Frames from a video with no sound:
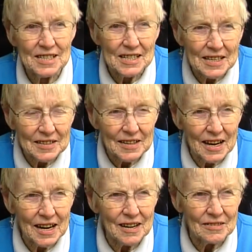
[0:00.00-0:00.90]
sitting
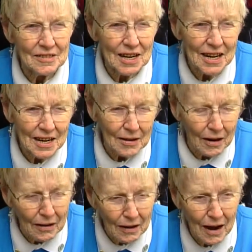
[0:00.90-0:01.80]
there, really,
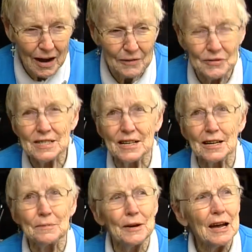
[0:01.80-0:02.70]
oh, half asleep.